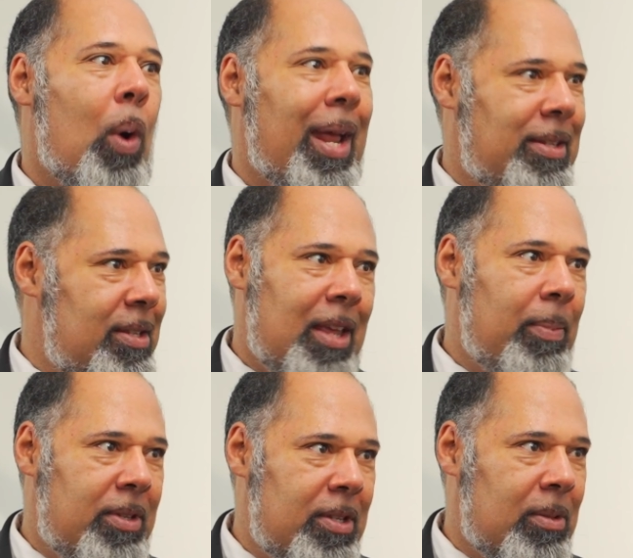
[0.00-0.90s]

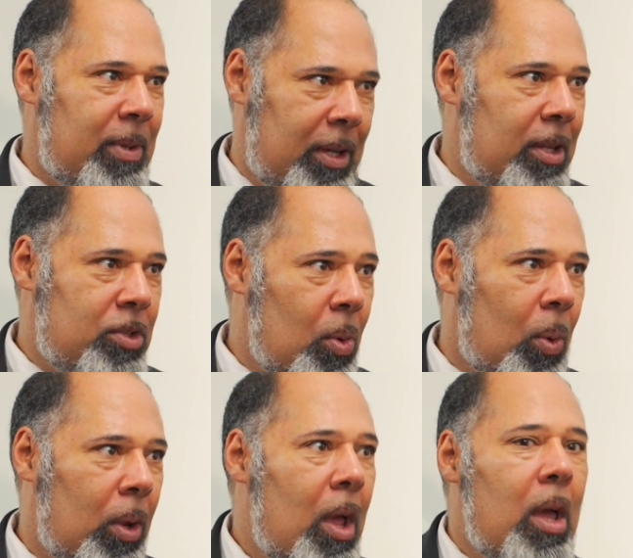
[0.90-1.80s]
anti-Semitism in it at
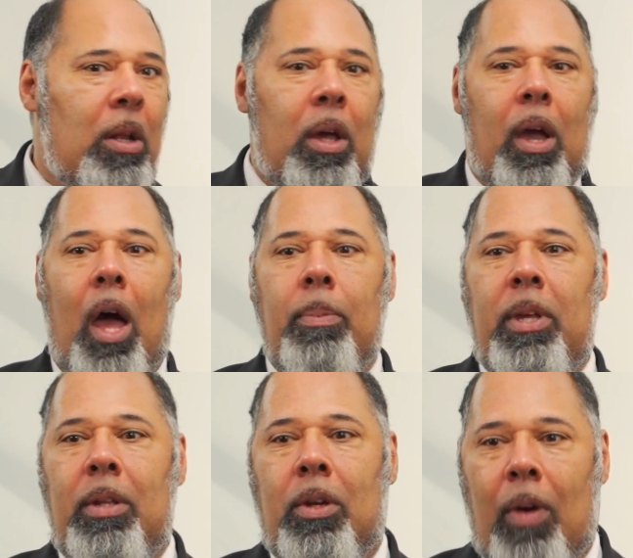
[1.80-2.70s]
all. Look, I
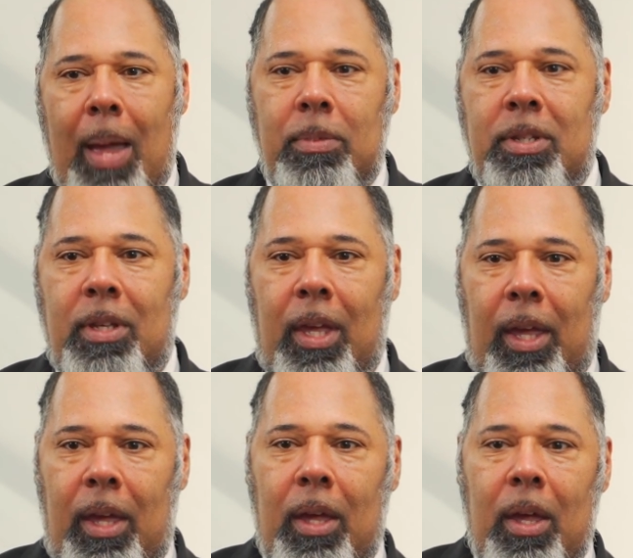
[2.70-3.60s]
mean,
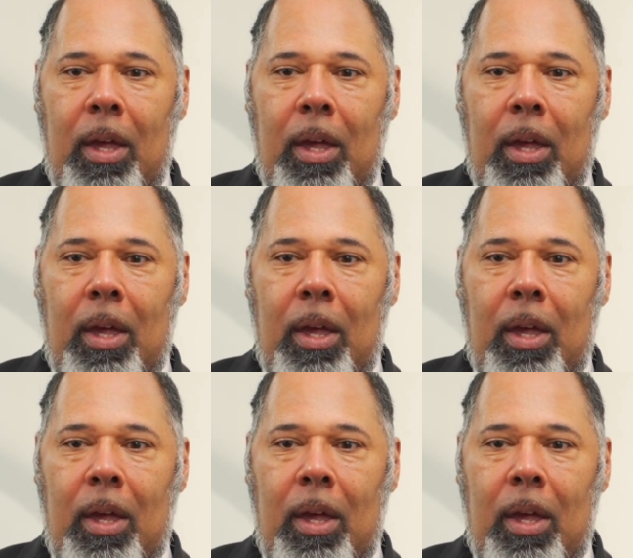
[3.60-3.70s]
Gramsci,